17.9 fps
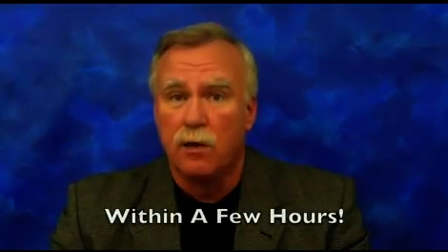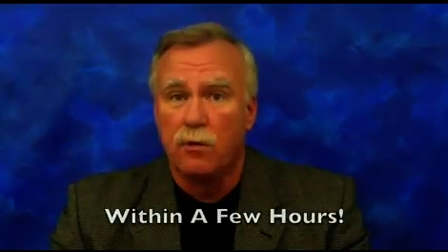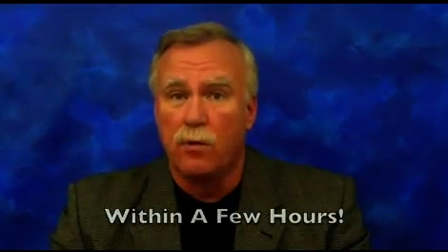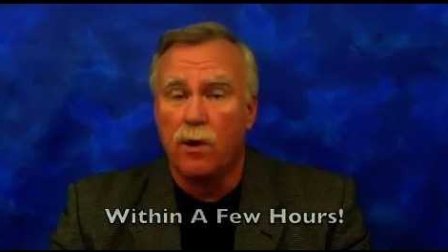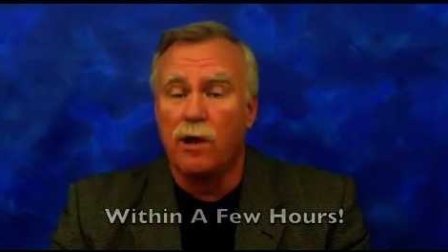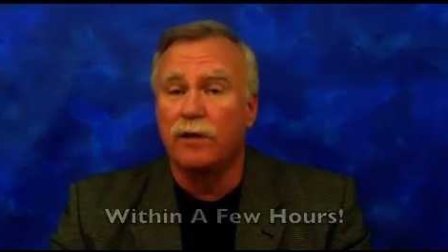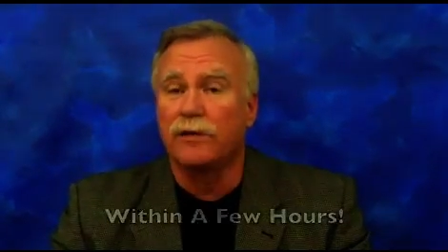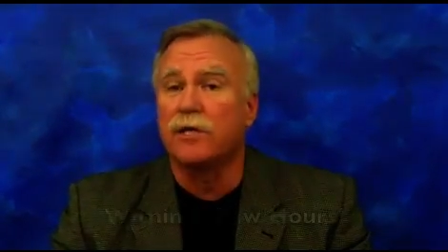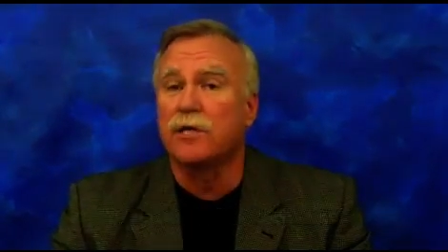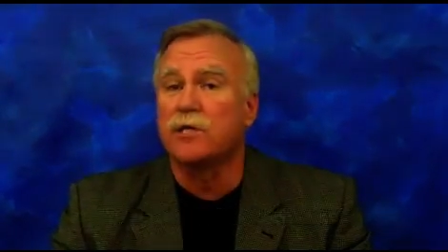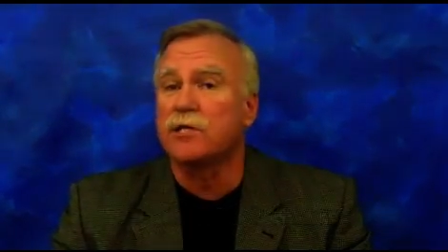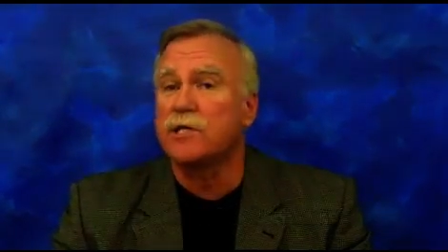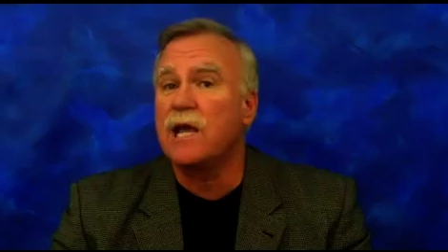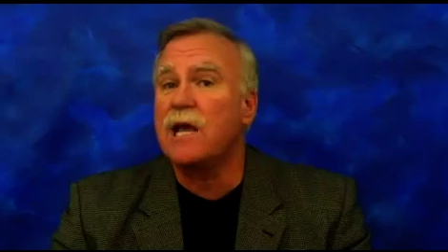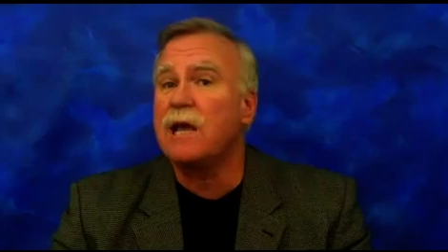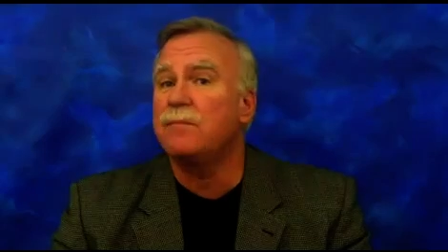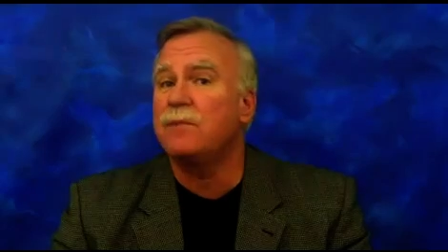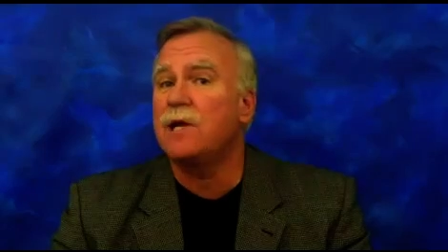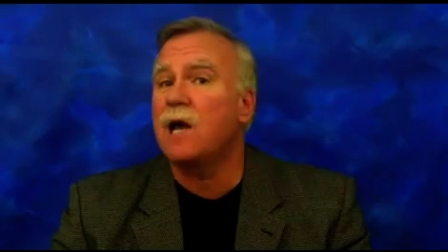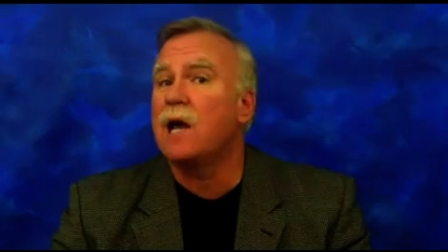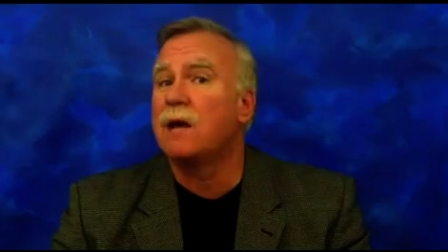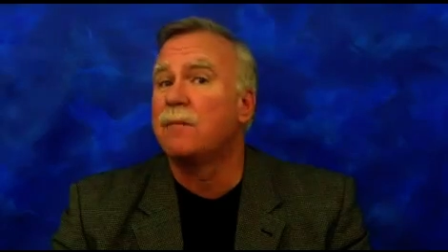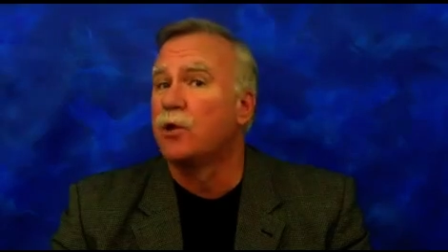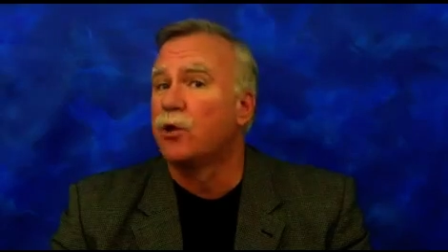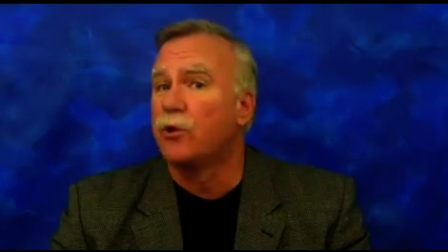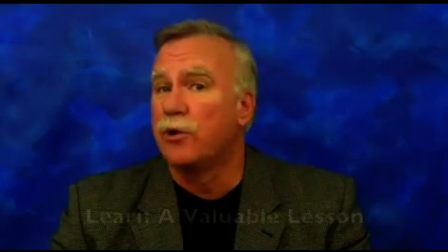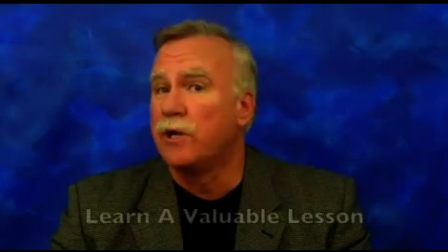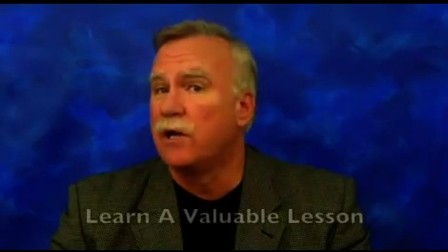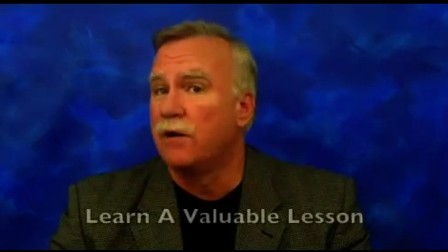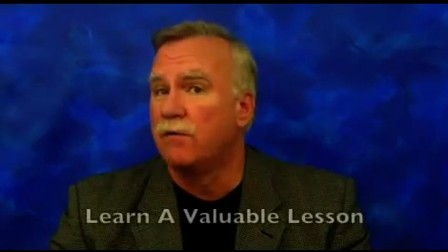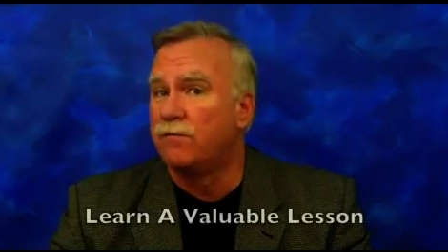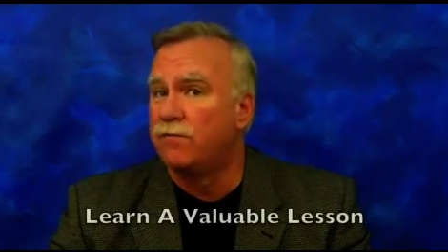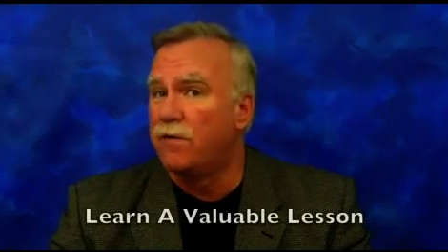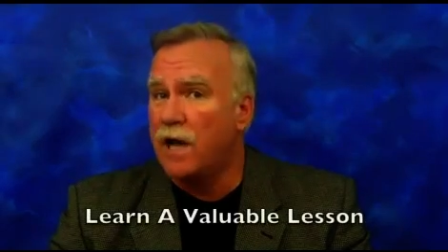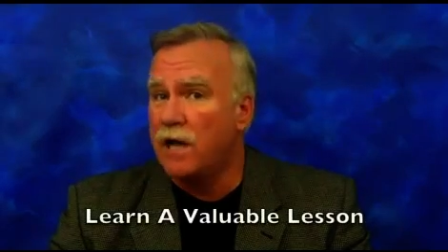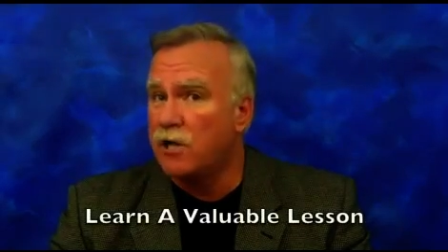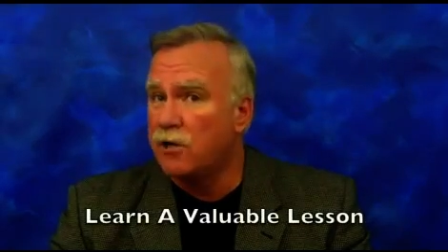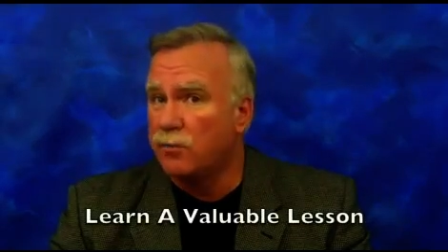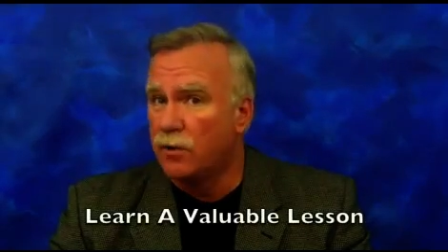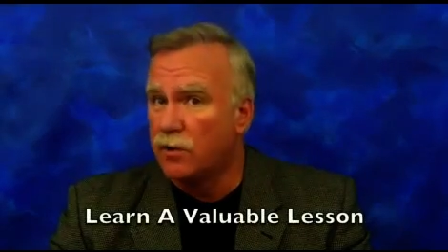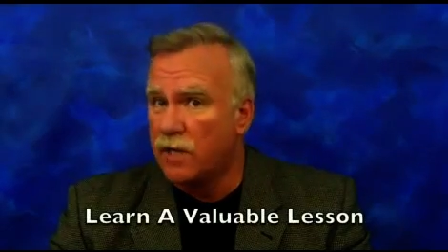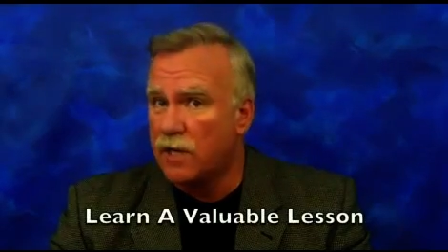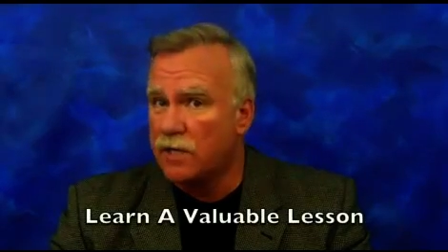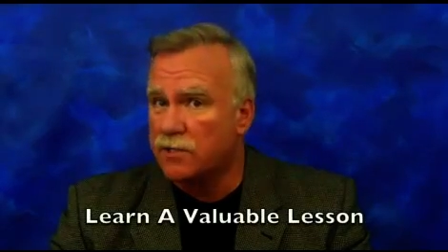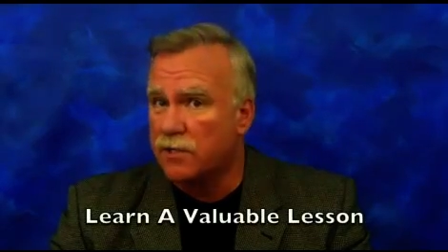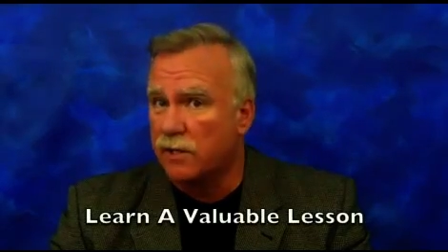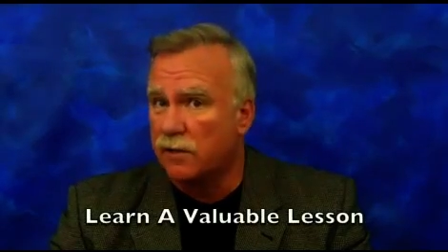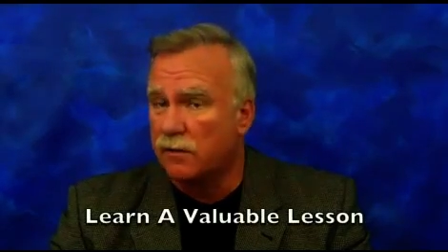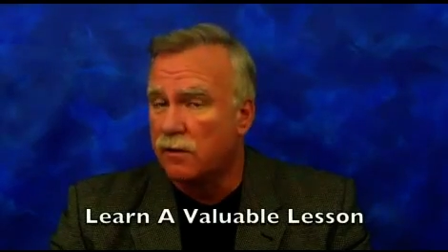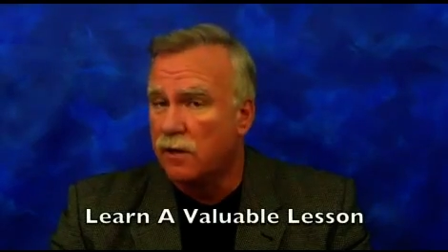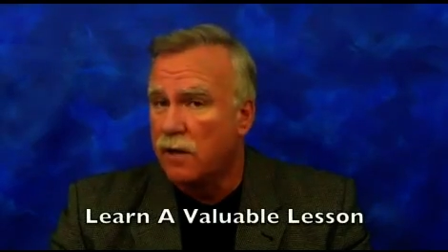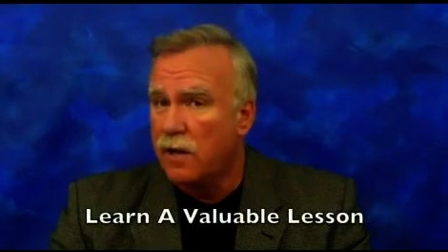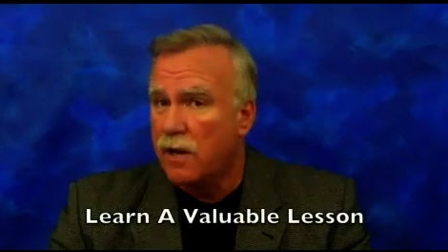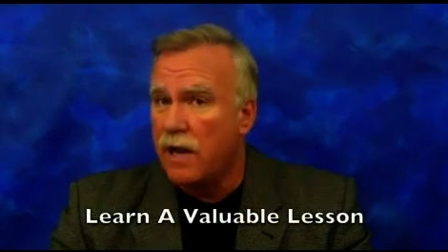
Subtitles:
while at the same time learning a valuable lesson